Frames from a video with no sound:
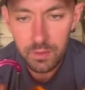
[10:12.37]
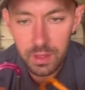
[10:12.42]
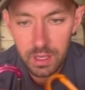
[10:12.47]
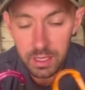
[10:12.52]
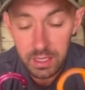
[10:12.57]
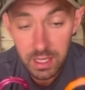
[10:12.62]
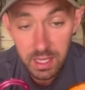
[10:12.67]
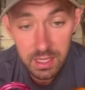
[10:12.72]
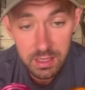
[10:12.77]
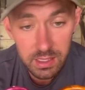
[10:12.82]

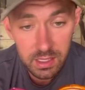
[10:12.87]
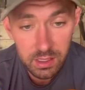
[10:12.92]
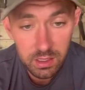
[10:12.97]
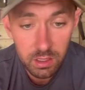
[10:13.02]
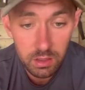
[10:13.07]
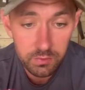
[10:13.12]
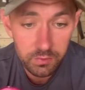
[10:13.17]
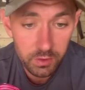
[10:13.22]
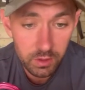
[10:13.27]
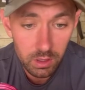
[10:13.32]
Again, they're
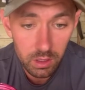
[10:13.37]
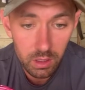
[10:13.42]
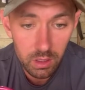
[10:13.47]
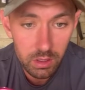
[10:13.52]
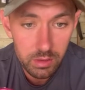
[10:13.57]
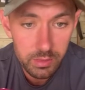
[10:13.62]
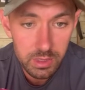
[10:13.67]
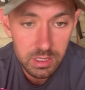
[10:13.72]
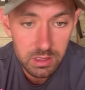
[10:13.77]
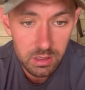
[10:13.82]
not for
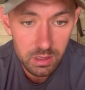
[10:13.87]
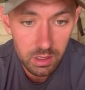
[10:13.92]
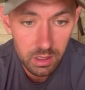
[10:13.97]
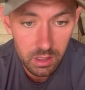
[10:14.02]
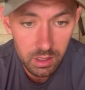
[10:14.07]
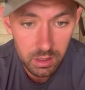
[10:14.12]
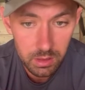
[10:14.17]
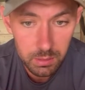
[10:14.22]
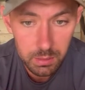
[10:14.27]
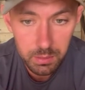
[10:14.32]
climbing,
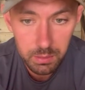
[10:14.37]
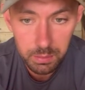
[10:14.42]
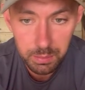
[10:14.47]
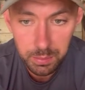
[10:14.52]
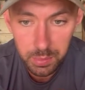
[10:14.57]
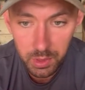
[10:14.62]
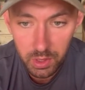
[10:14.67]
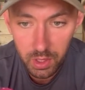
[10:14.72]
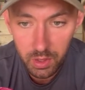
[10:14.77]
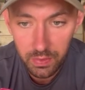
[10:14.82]

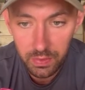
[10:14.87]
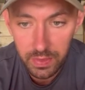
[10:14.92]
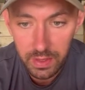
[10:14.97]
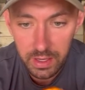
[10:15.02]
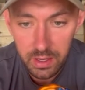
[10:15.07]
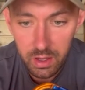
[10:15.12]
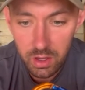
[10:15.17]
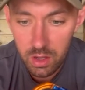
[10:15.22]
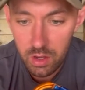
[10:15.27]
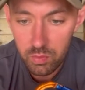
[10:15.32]
but
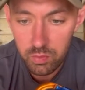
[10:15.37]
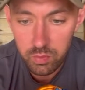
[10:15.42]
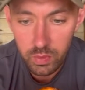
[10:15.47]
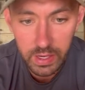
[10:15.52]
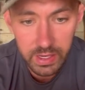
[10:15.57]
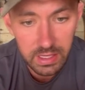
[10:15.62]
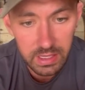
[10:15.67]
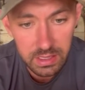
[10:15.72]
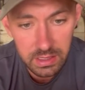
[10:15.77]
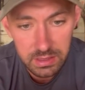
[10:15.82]
they are
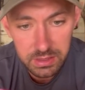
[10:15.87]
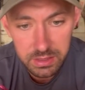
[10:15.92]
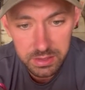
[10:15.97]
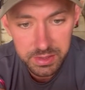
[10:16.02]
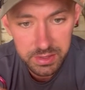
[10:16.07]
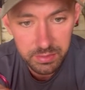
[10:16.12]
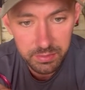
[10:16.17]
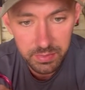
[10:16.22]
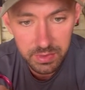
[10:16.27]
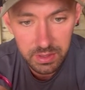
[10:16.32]
rated to
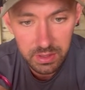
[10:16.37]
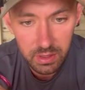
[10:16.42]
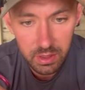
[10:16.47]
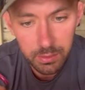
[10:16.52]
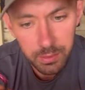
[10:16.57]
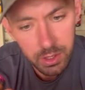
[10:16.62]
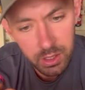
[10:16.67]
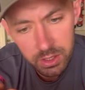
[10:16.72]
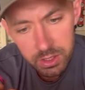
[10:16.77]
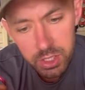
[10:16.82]
something. I'm
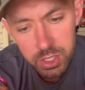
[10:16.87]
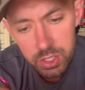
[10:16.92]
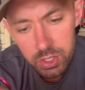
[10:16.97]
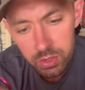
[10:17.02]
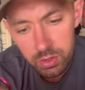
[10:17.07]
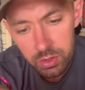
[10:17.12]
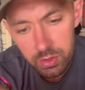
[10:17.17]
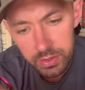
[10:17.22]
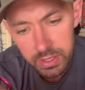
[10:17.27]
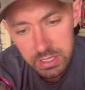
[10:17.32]
not actually
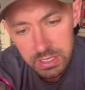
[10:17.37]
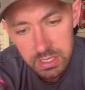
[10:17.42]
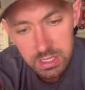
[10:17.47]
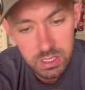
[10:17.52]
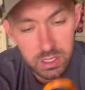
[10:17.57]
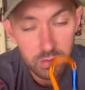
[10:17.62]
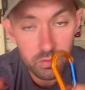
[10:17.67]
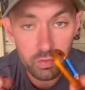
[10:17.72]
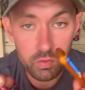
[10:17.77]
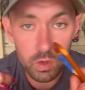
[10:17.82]
sure, this is
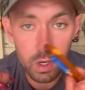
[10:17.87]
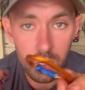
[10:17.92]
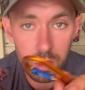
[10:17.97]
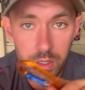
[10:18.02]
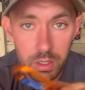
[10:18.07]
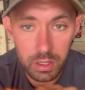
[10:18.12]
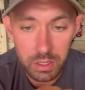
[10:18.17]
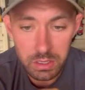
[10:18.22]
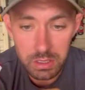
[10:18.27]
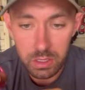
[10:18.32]
a Rock
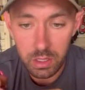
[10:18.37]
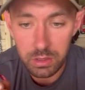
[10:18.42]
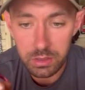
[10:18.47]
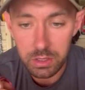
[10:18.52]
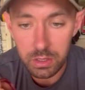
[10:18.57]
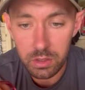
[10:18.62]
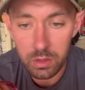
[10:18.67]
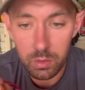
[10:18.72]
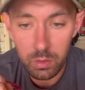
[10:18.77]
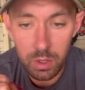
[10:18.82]

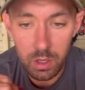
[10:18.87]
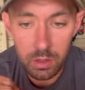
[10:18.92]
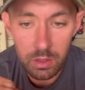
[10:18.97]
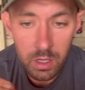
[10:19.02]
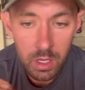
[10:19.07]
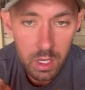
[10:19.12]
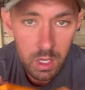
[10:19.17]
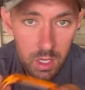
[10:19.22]
Exotica one.